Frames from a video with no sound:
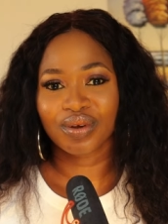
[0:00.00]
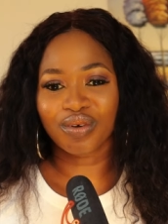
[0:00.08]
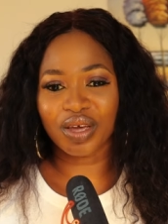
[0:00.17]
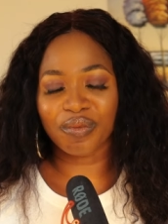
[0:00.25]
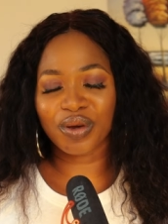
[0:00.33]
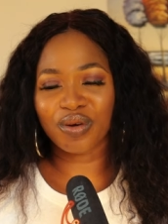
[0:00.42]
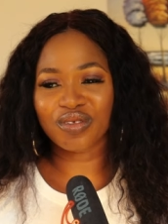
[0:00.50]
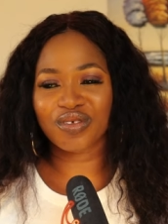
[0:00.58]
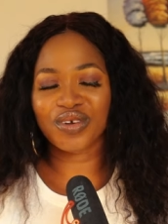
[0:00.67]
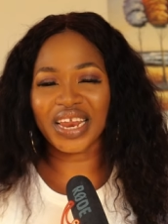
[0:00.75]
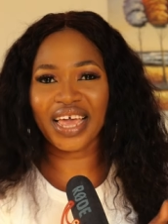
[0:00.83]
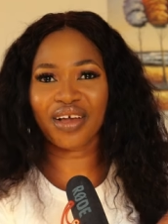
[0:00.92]
Okay, because
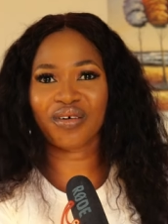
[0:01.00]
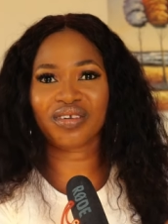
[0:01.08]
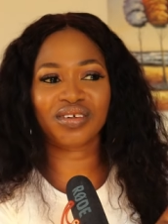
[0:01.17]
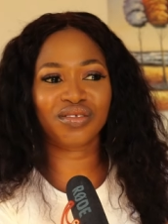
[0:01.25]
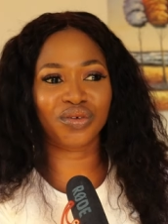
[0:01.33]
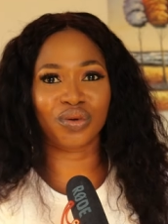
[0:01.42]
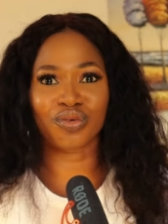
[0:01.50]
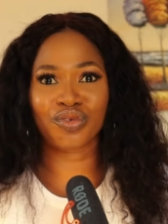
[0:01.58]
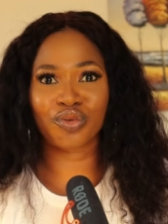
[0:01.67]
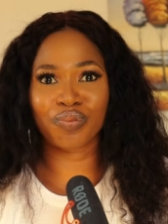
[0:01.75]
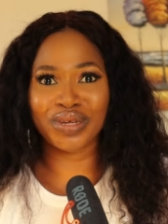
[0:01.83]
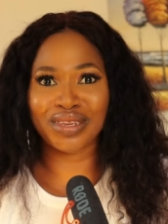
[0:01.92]
you like all this, your
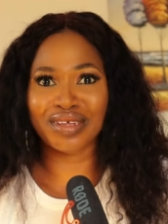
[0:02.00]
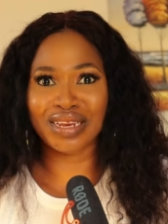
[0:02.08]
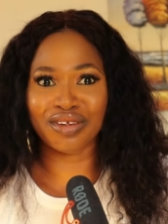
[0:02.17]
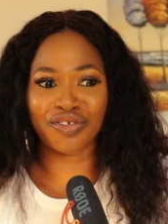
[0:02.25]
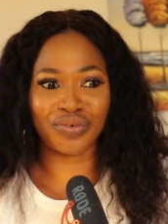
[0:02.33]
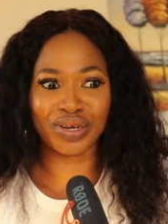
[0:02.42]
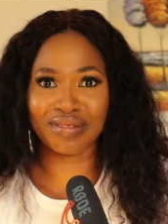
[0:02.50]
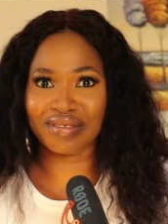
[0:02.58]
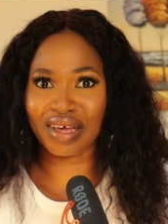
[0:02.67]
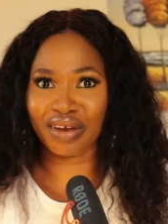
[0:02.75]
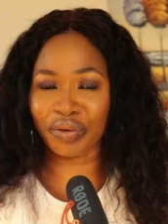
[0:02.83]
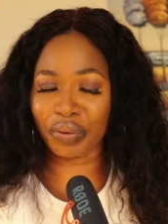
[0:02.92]
stupid
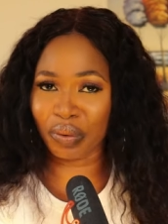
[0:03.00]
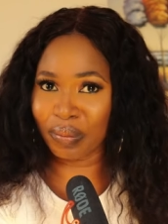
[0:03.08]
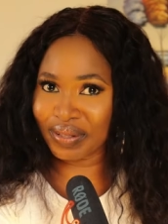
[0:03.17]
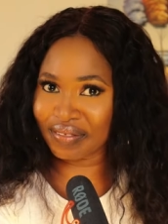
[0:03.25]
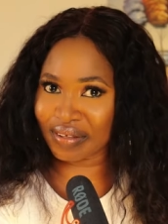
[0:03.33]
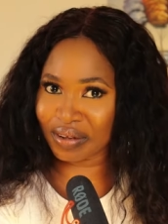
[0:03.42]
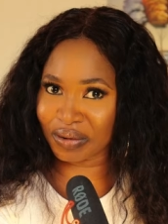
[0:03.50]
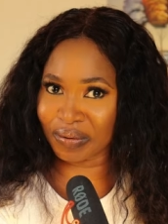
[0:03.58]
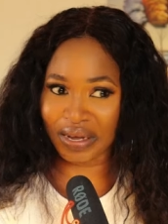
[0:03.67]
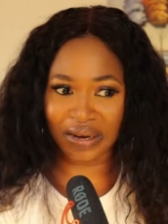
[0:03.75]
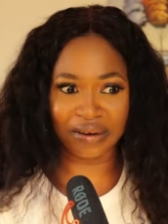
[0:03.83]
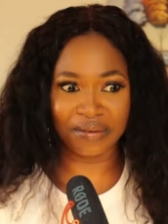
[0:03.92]
illiterates at your comment
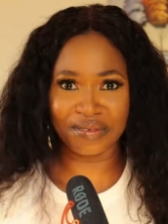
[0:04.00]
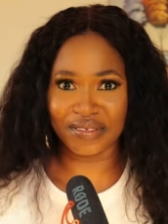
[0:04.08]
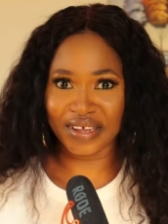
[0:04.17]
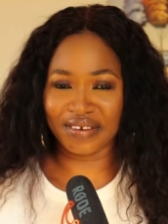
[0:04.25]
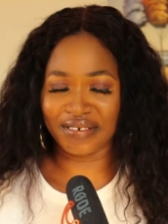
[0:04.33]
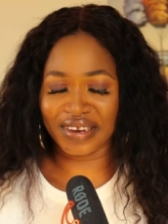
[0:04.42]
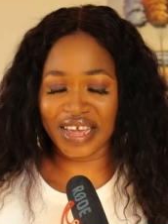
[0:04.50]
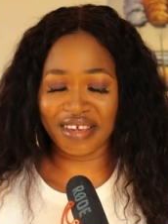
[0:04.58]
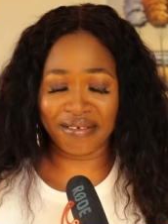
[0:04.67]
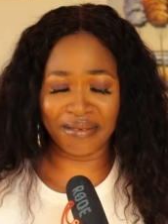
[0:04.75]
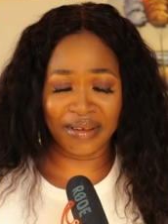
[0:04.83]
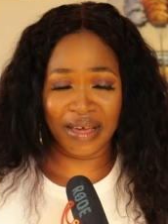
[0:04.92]
section that comes there to tell
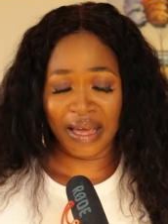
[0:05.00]
you,